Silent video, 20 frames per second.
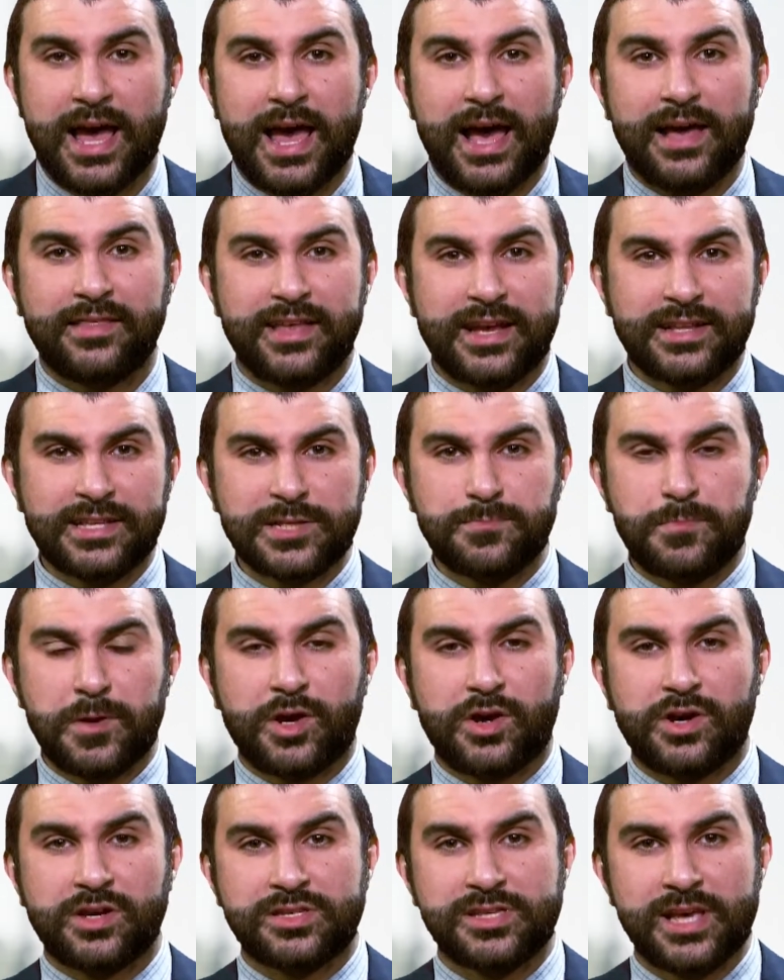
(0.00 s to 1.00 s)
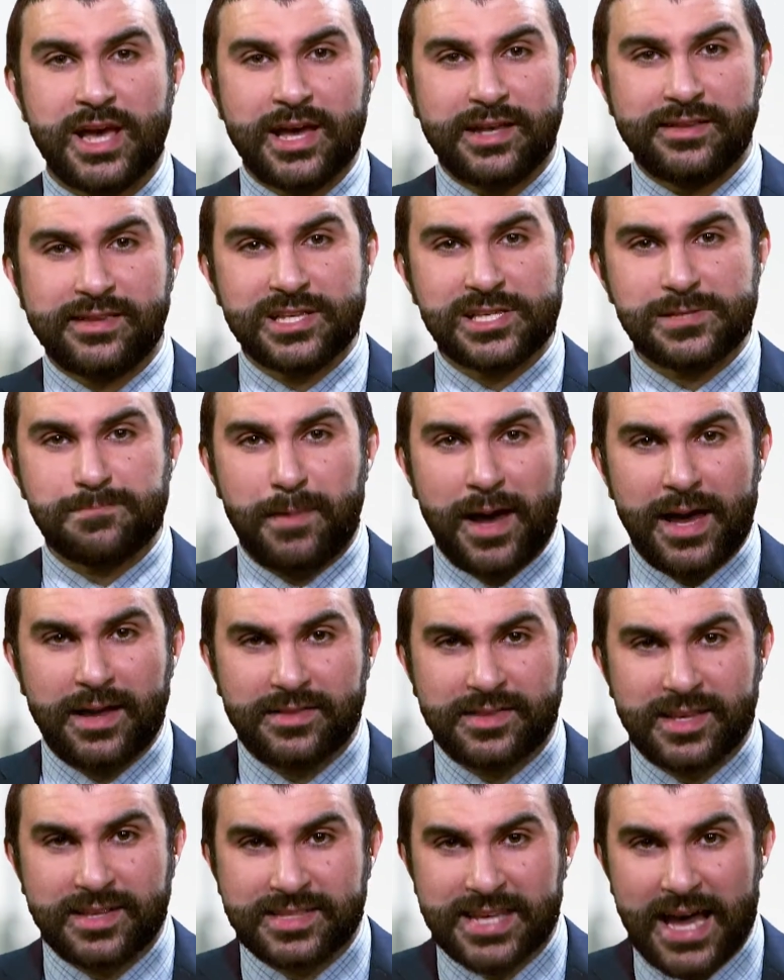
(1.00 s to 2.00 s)
And that is because
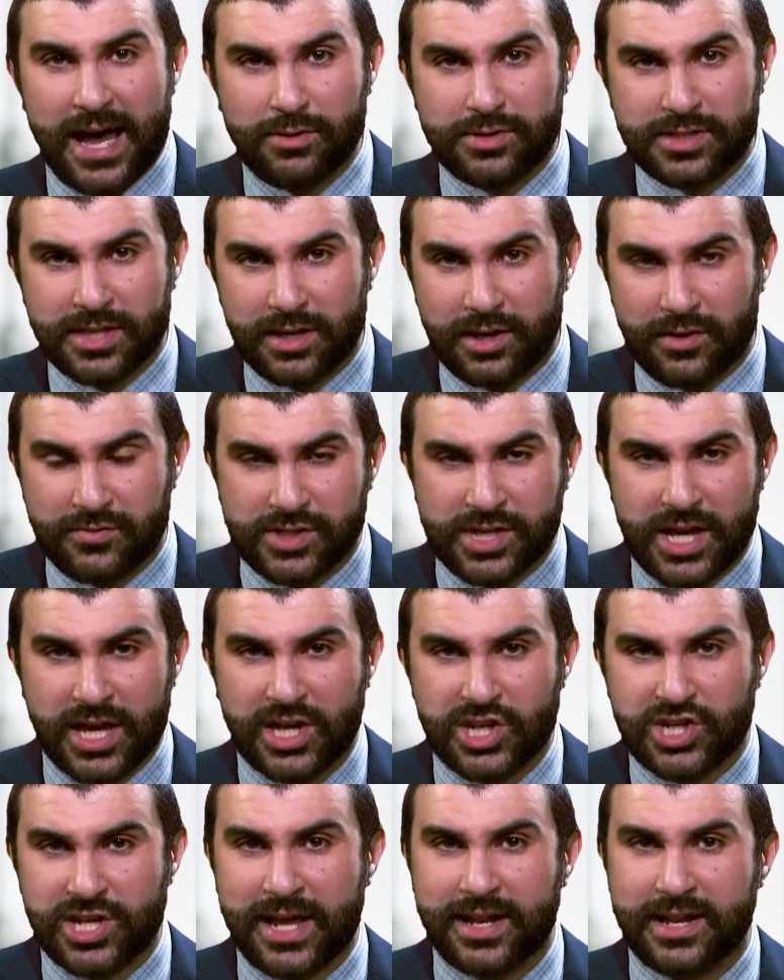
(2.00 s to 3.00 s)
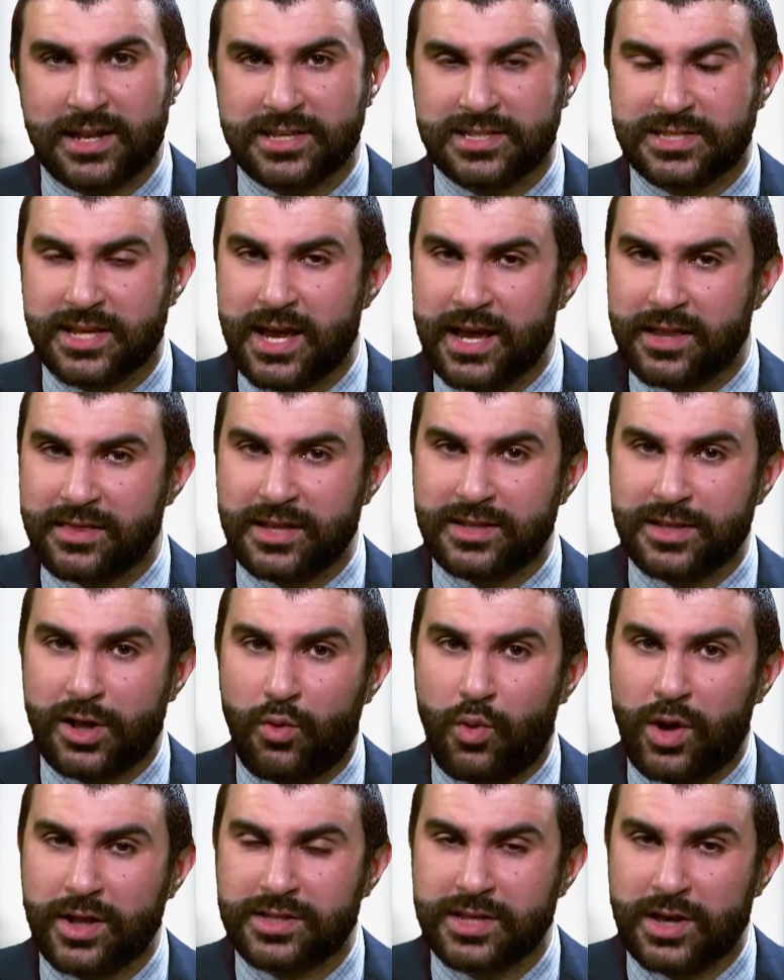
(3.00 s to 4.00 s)
despite the touting of Turkish analysts that
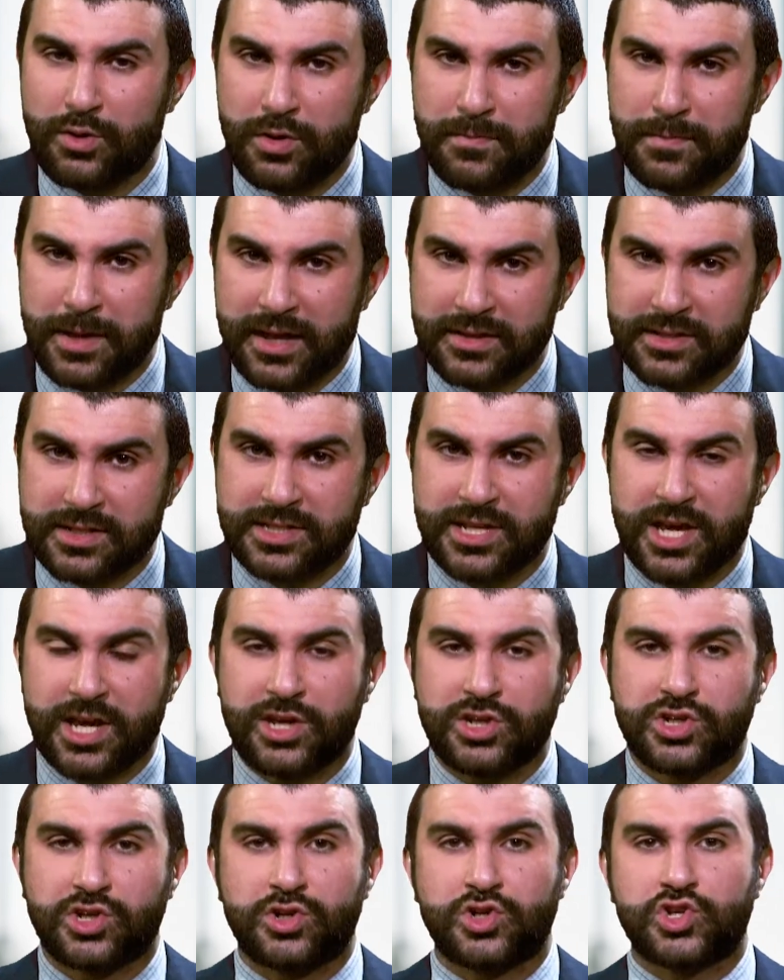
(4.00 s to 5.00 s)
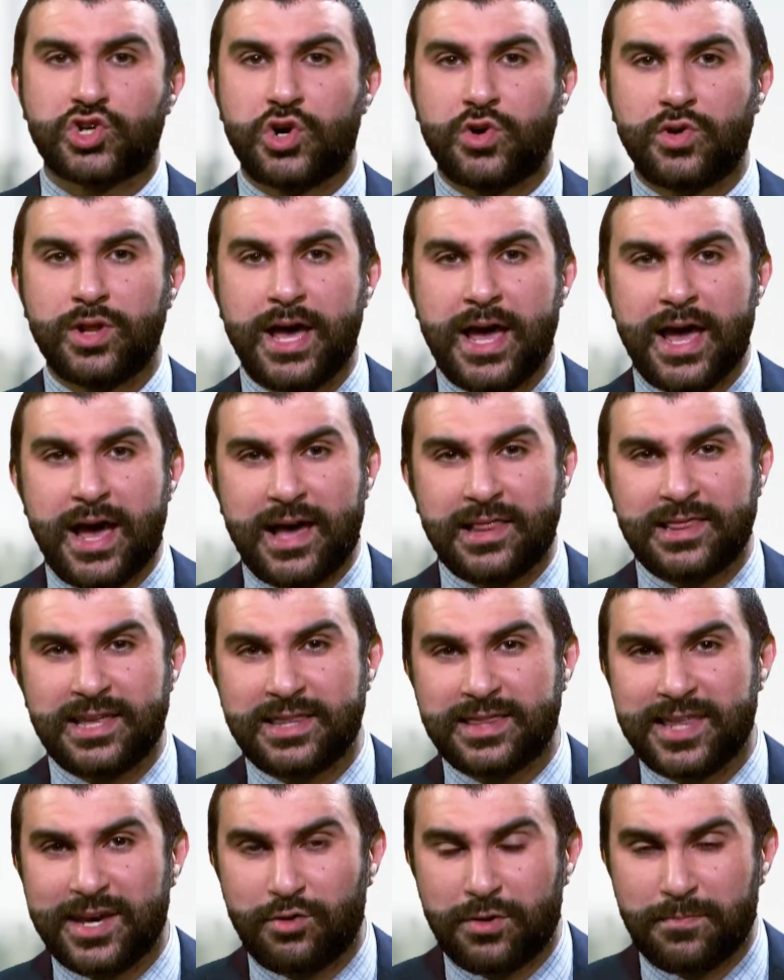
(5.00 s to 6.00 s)
Al-Watia will be under Turkish control and
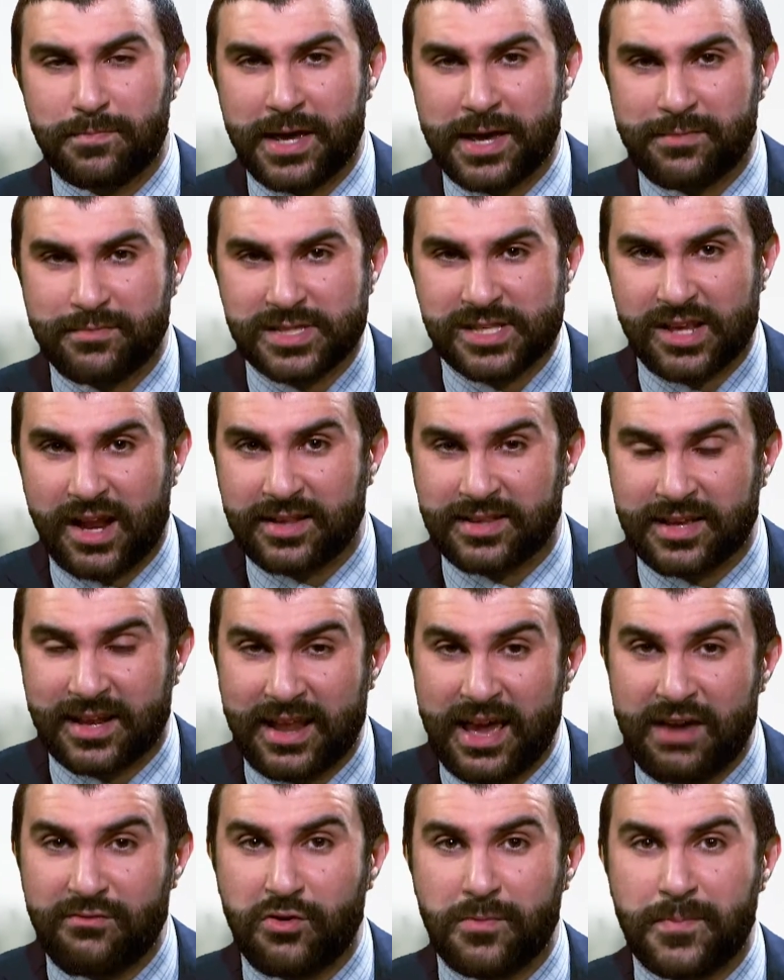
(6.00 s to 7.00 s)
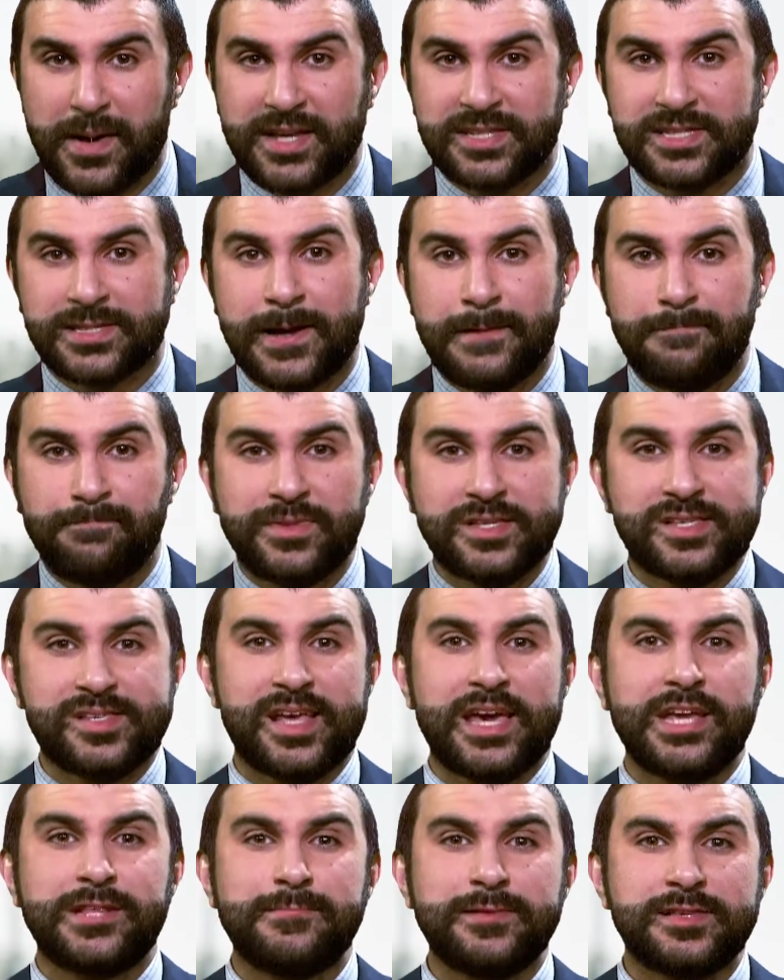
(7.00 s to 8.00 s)
that there will be a Misrata naval base,
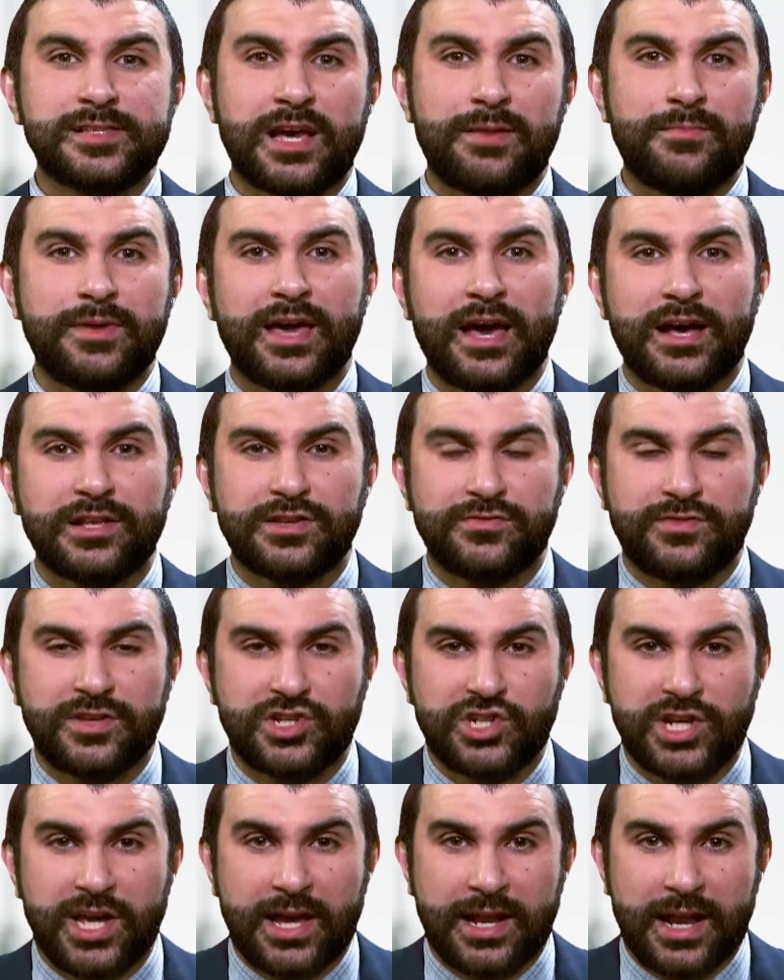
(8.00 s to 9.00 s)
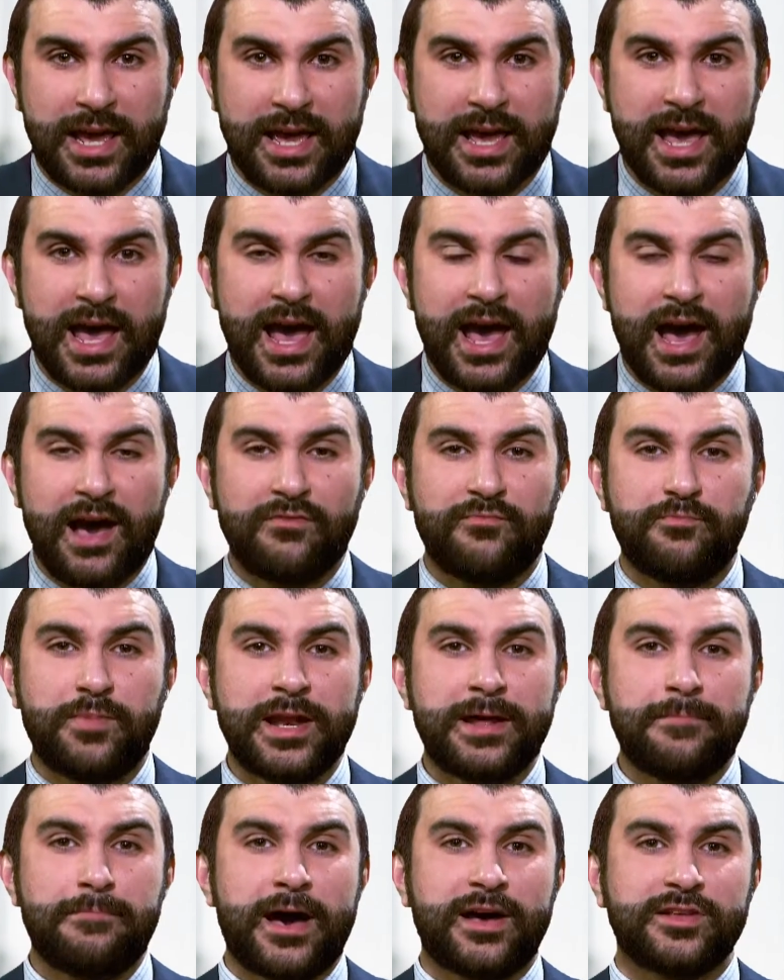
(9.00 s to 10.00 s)
statements coming out of the GNA have
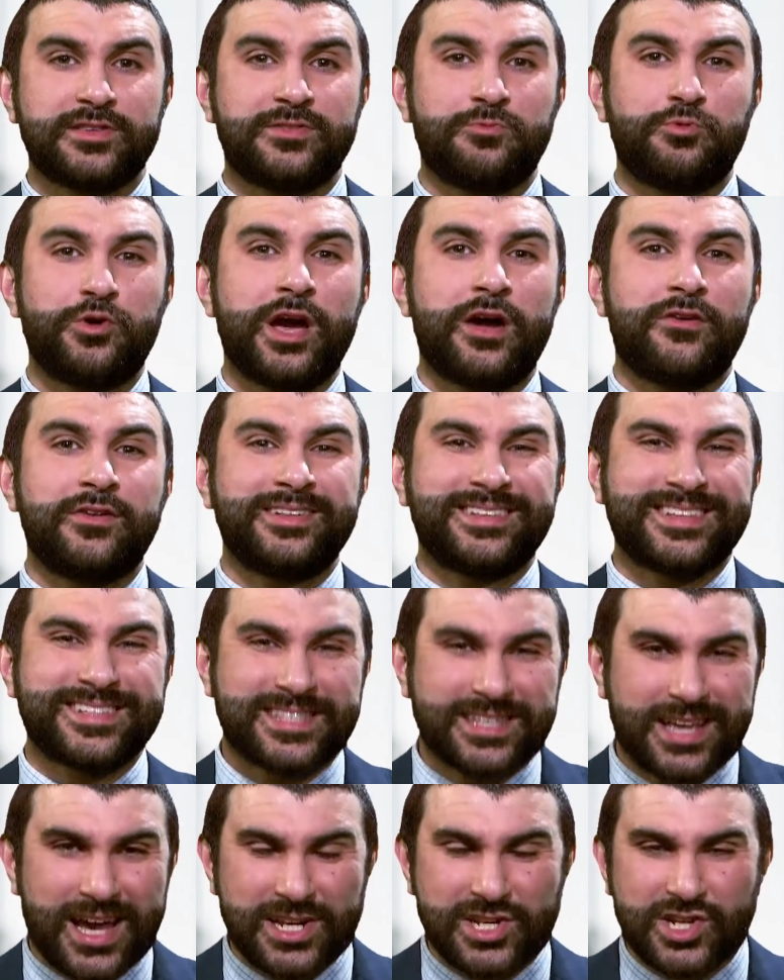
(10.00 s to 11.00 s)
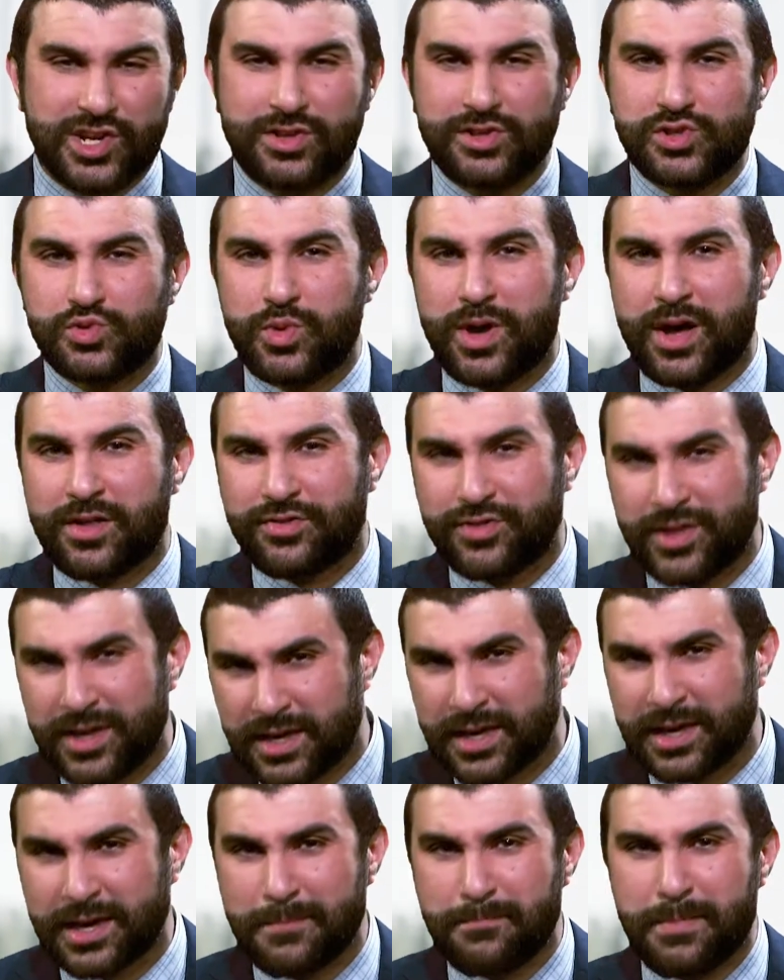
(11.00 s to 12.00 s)
been about, we are in discussions, we are
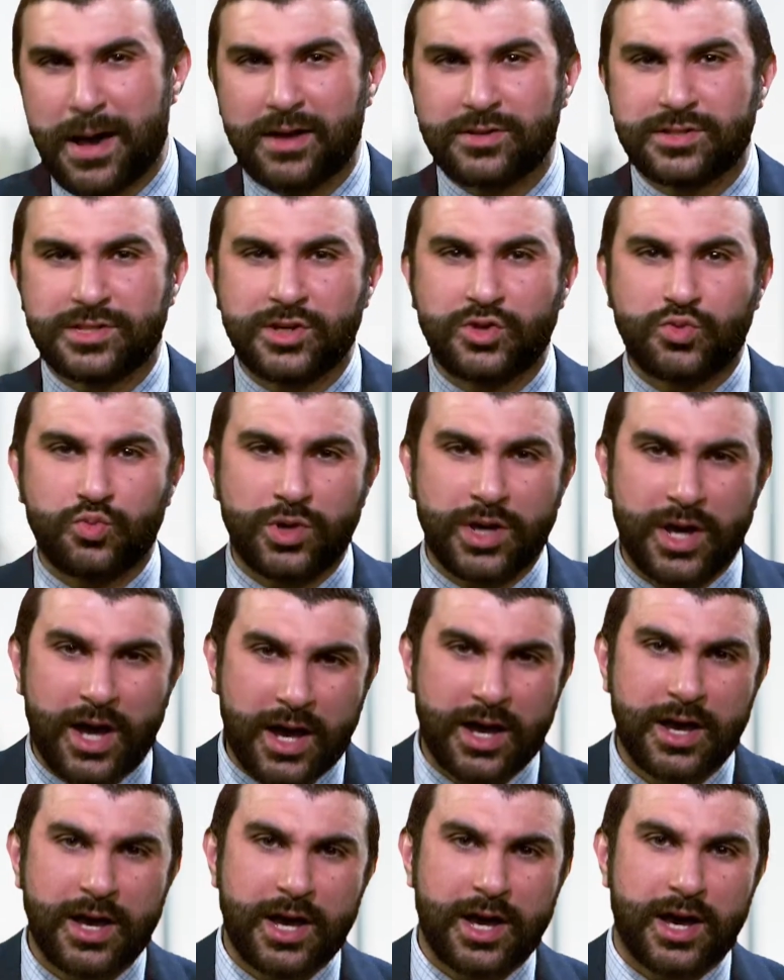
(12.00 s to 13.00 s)
thinking about it, we are